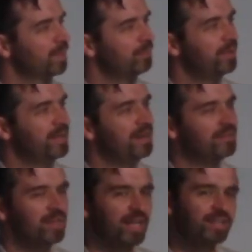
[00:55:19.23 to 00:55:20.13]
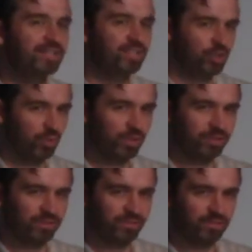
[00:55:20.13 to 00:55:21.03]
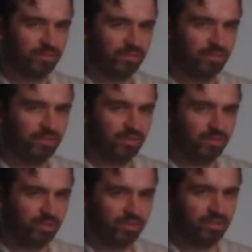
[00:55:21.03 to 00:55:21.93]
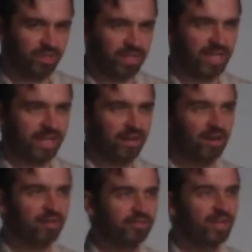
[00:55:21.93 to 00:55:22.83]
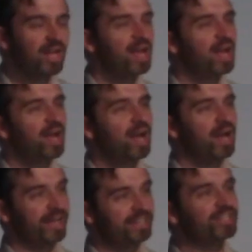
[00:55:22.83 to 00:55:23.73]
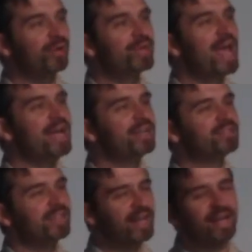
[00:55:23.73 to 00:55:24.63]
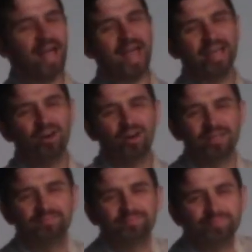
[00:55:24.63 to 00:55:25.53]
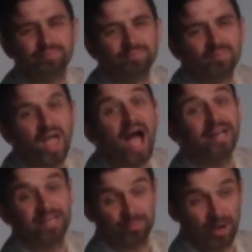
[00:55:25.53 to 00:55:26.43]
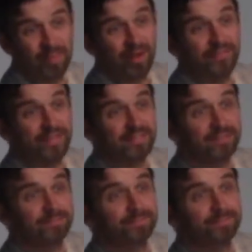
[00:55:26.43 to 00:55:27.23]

but nevertheless it's yours to take care of, it's okay to say, hang on, I need to pray about this.